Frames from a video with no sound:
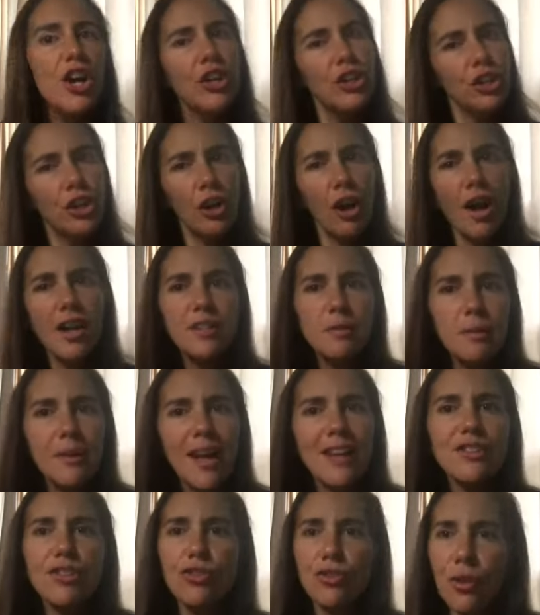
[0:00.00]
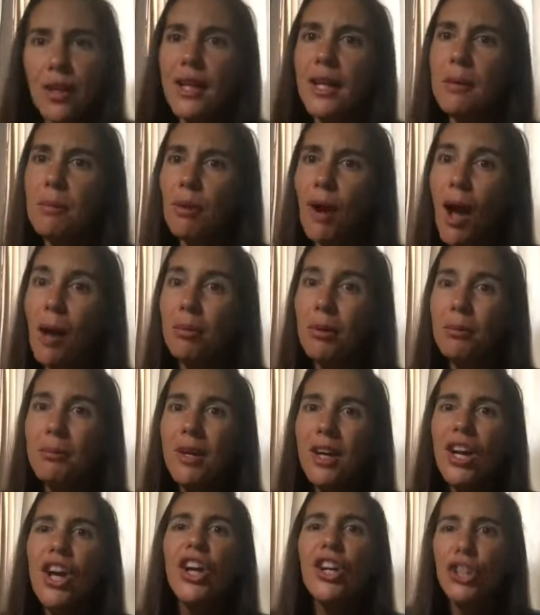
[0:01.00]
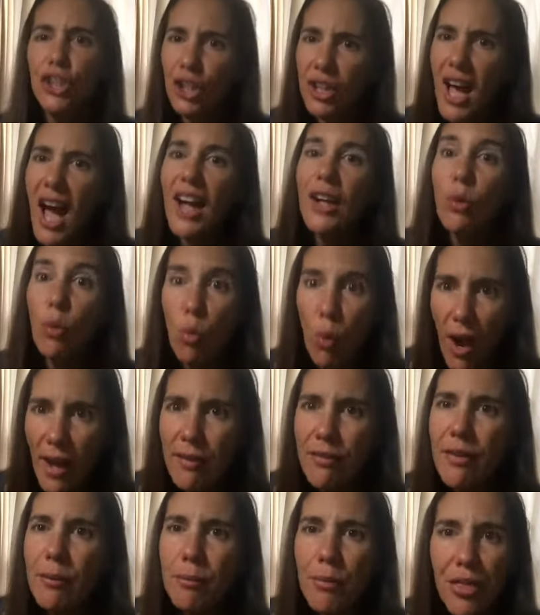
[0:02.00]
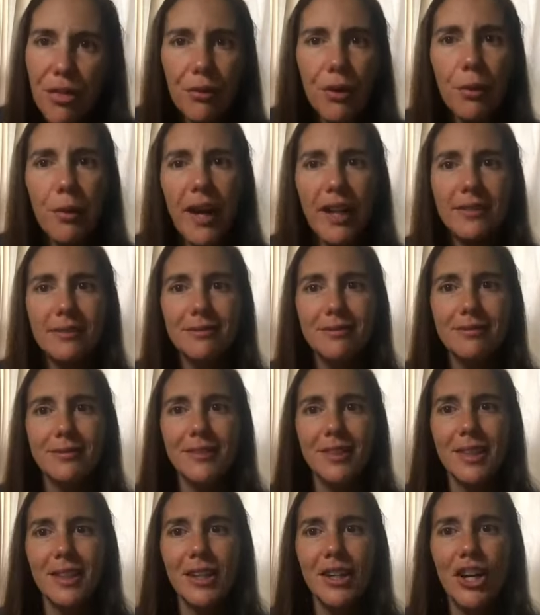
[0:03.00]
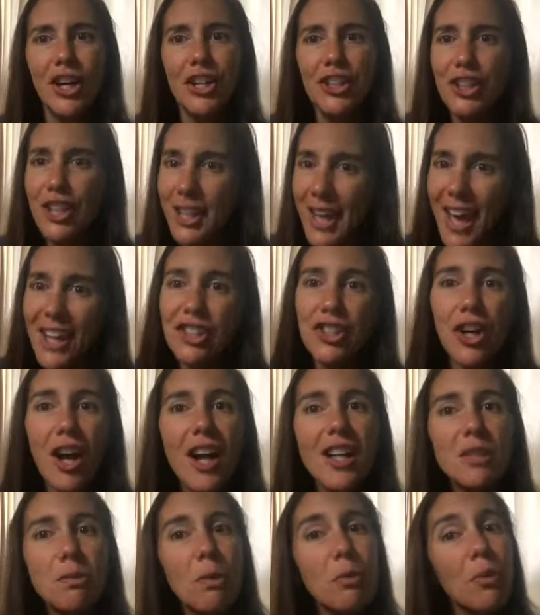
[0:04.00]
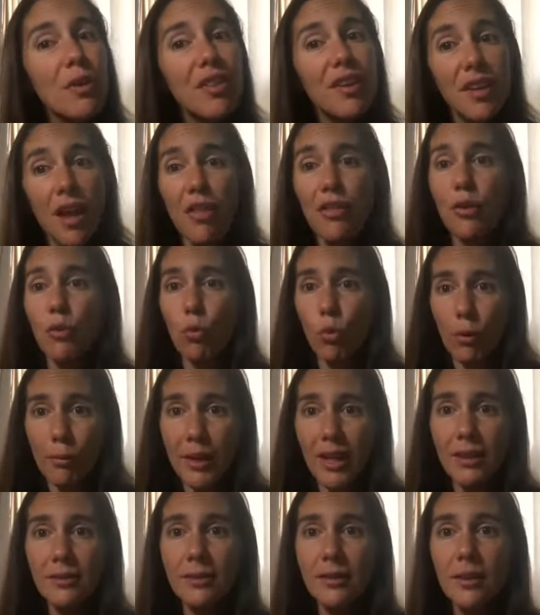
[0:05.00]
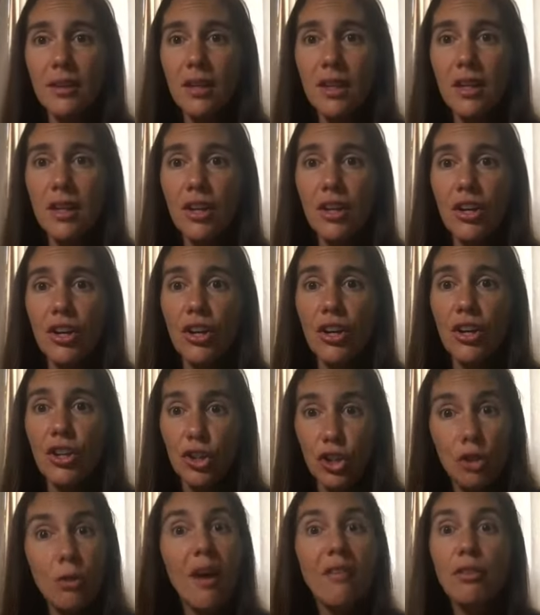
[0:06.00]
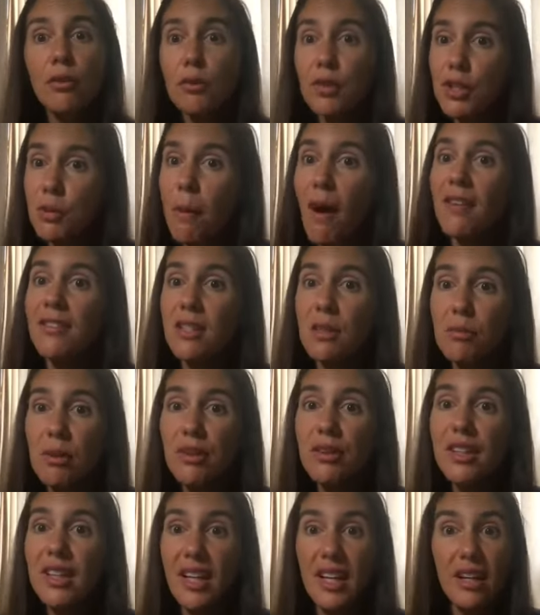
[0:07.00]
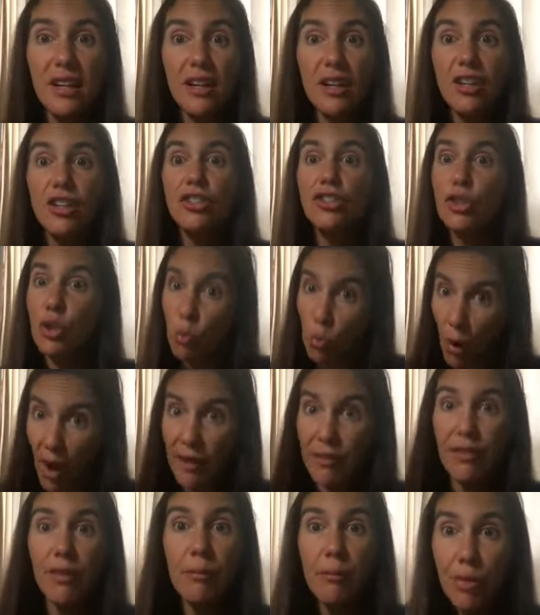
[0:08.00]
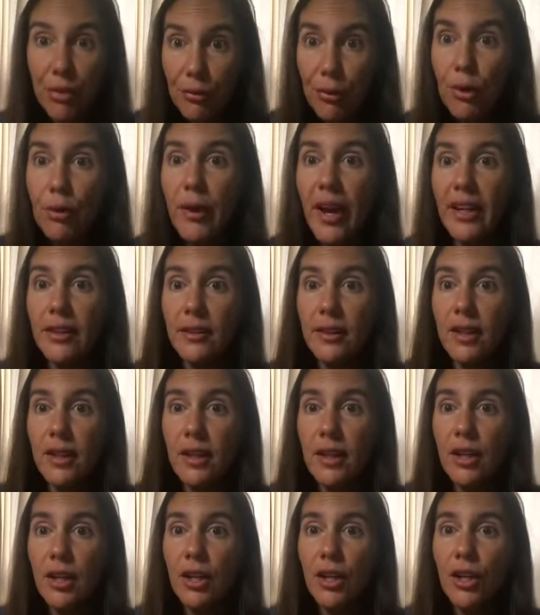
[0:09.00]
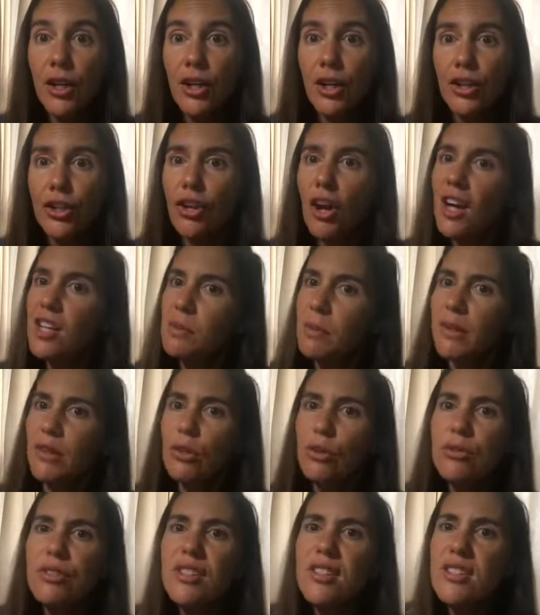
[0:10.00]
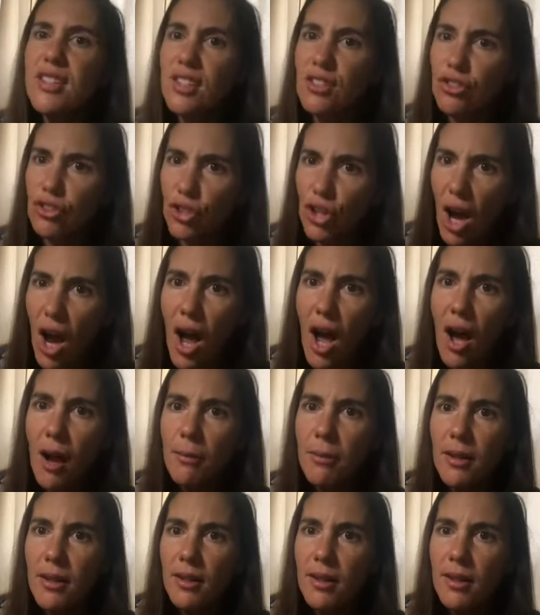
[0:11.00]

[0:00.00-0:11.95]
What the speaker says: Your husband has a drinking problem. You got to wife him through it. You catch your husband with another woman, you have a responsibility to wife him through it. Your husband loses his job,